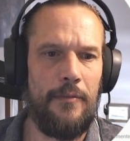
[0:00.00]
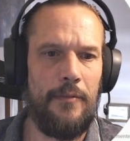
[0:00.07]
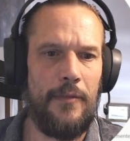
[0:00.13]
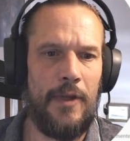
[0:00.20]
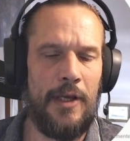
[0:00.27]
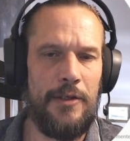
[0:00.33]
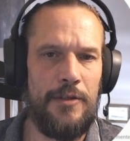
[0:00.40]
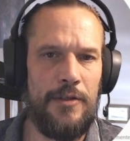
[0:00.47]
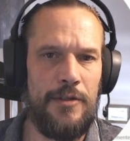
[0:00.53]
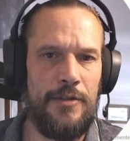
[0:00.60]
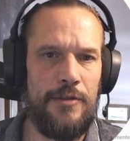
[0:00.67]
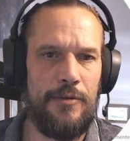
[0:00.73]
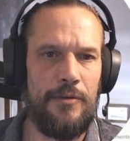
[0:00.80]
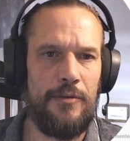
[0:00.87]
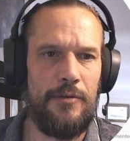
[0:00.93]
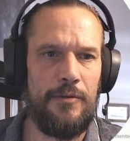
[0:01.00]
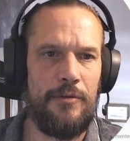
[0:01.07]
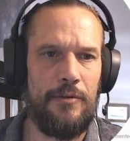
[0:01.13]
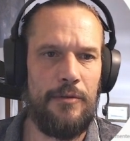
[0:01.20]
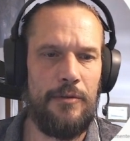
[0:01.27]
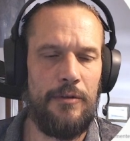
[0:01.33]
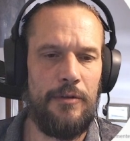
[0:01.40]
I just
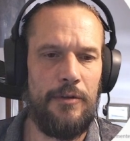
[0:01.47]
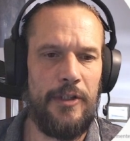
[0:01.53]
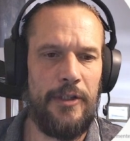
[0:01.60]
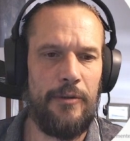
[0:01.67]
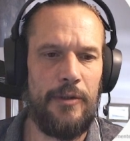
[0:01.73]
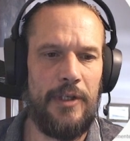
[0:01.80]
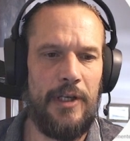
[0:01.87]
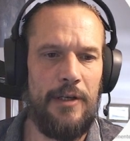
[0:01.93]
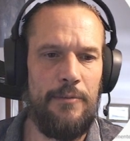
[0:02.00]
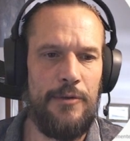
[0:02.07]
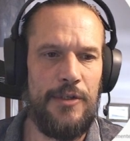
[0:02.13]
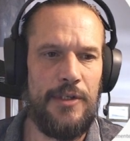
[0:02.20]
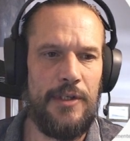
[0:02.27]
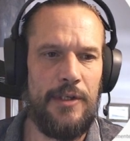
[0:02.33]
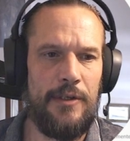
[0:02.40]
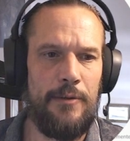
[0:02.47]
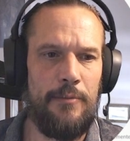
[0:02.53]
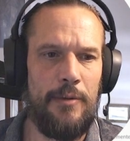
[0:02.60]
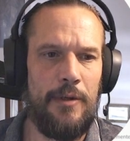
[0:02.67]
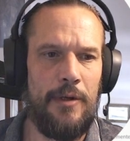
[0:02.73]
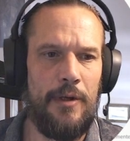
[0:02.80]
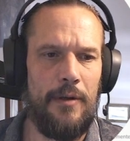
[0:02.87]
do new GameShape
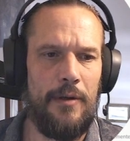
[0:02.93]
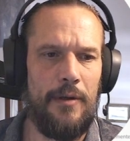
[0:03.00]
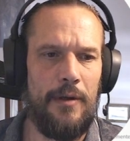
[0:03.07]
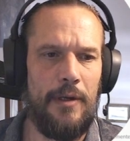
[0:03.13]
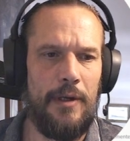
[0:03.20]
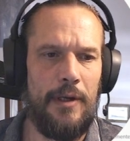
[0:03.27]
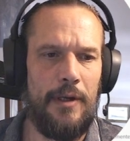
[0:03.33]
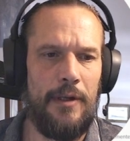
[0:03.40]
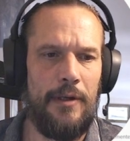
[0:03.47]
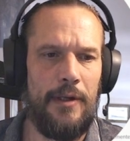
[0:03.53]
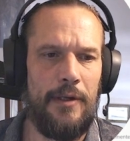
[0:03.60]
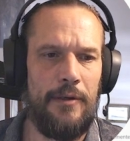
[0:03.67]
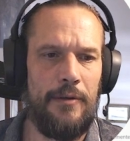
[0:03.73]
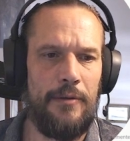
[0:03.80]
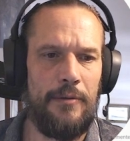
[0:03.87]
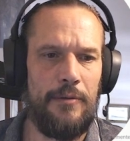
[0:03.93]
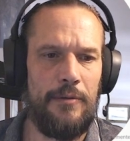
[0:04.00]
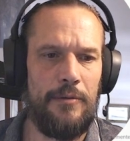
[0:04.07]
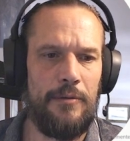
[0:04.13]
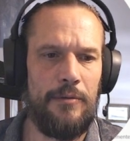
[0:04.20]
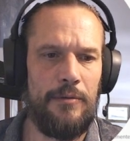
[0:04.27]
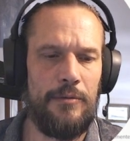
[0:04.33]
and then
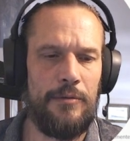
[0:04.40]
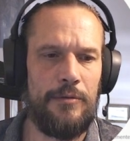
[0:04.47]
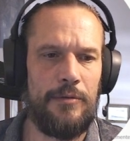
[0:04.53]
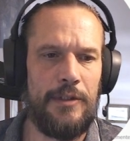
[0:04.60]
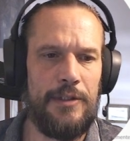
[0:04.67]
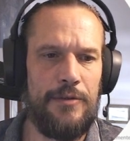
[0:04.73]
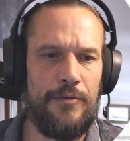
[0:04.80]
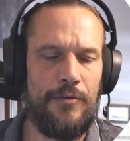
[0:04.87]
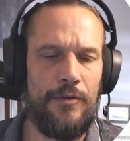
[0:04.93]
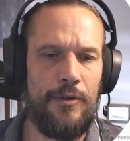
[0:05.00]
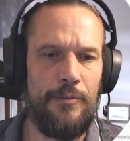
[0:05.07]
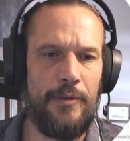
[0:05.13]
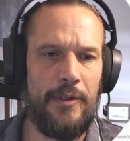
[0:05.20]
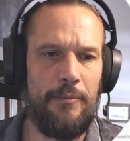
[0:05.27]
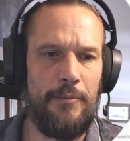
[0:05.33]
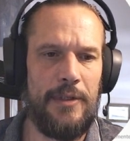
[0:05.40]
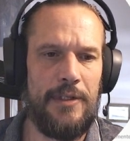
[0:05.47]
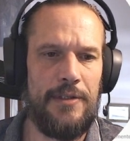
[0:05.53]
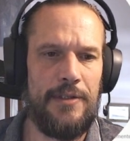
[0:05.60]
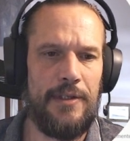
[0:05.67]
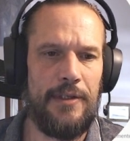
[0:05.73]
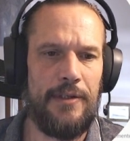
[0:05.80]
do transform. That
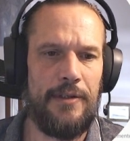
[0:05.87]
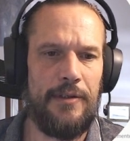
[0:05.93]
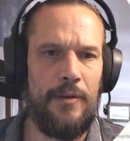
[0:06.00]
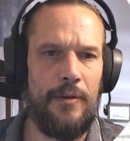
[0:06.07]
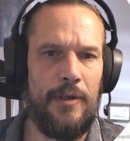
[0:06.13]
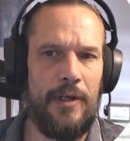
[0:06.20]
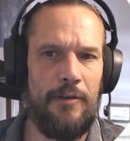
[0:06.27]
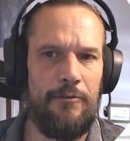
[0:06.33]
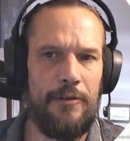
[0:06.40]
means that every